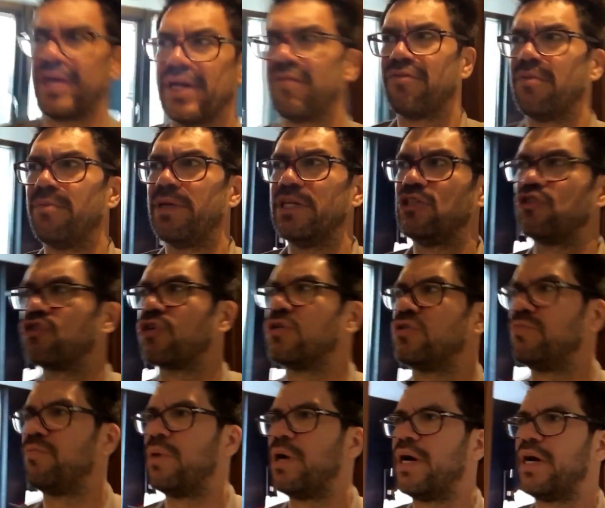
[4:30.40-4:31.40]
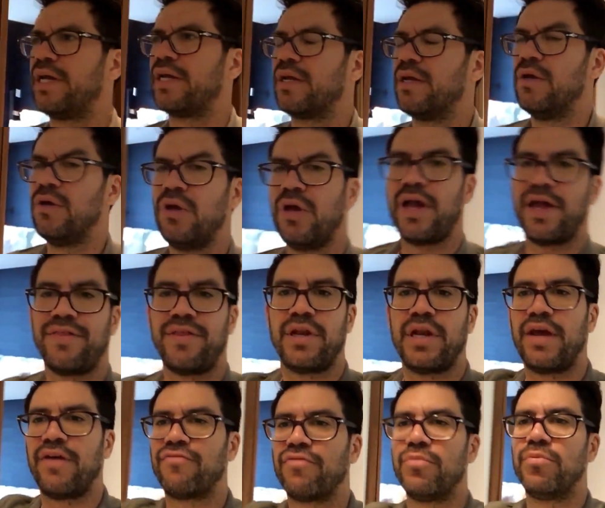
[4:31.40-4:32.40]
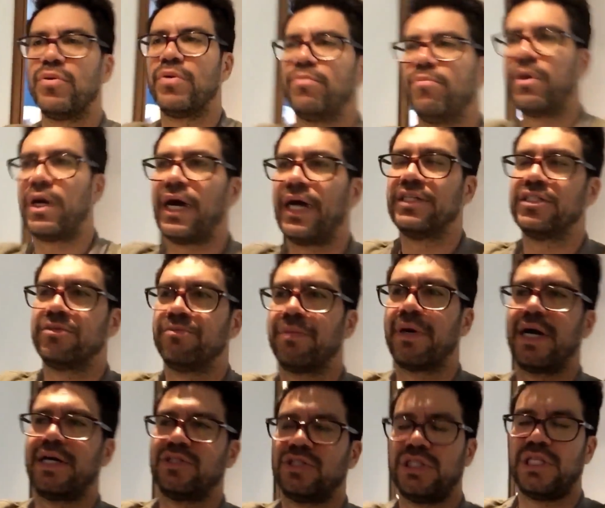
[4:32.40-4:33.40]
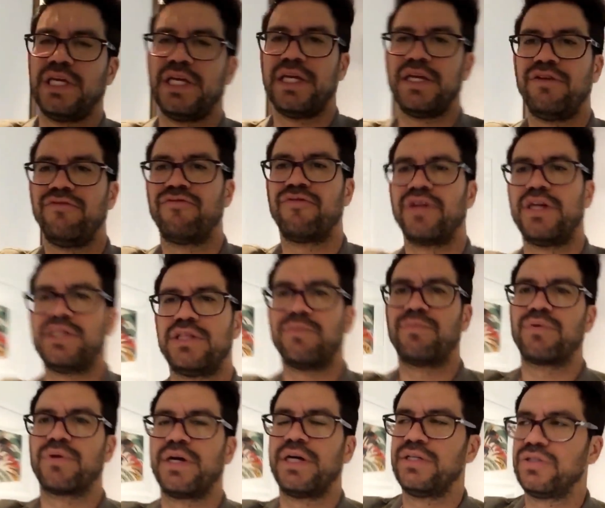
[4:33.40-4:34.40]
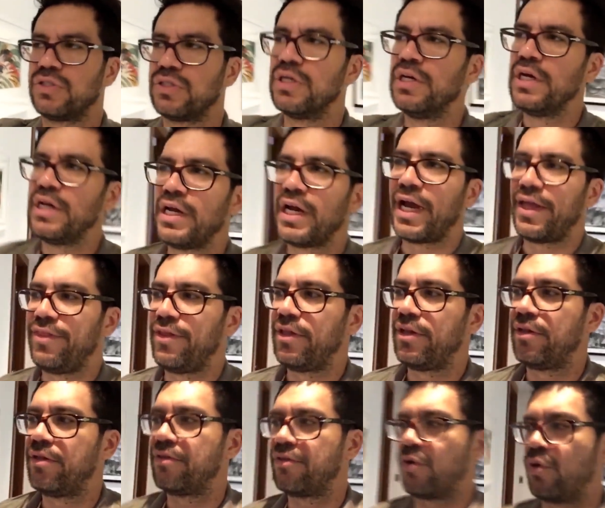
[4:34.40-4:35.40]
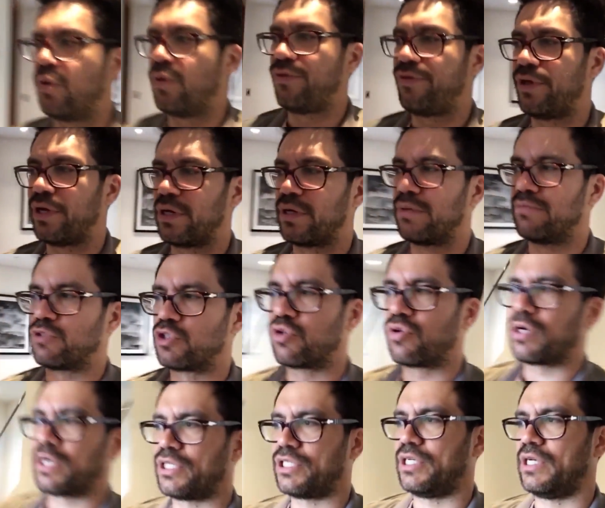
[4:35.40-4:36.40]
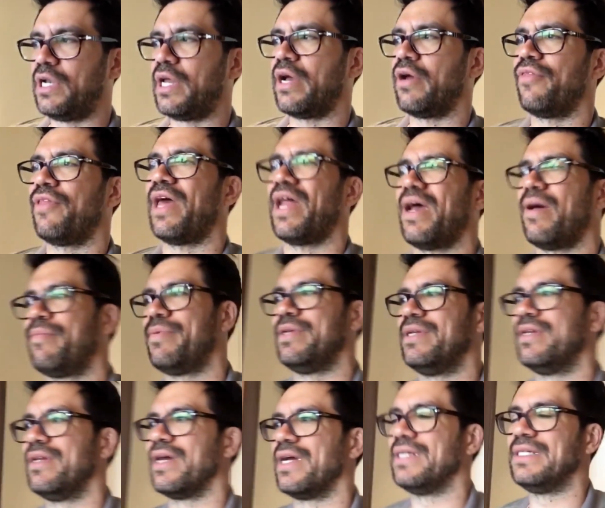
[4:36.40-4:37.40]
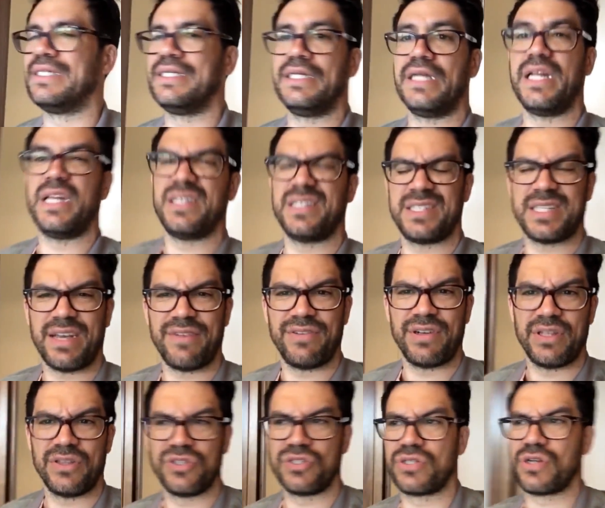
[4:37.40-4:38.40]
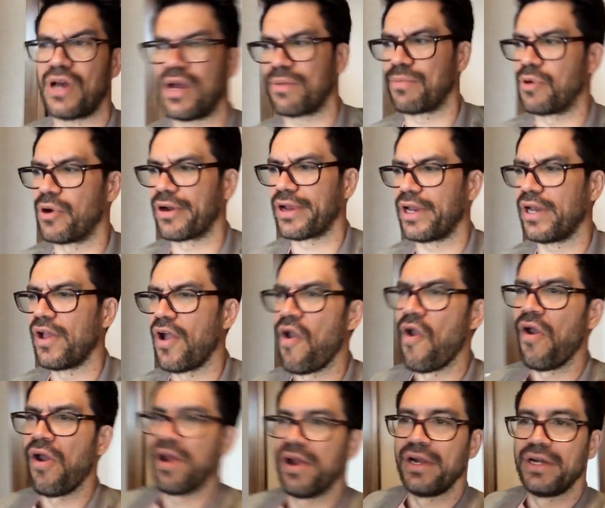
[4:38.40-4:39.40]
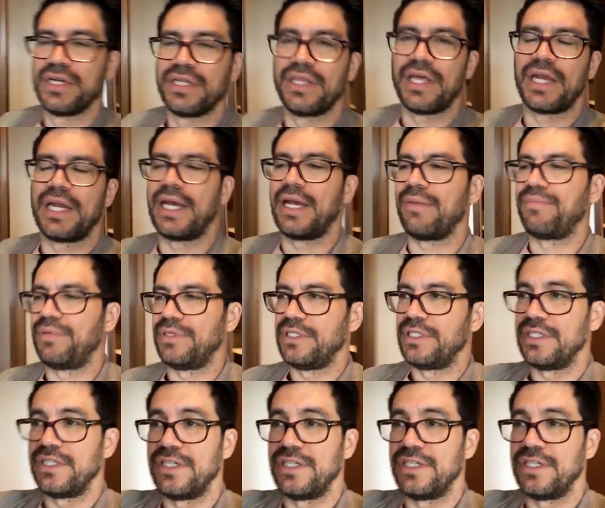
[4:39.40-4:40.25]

Everybody starts buying, and then everyone buys and buys, and they inflate the price, and then the whole thing comes crashing down. That happened in 1987 in the stock market. That happened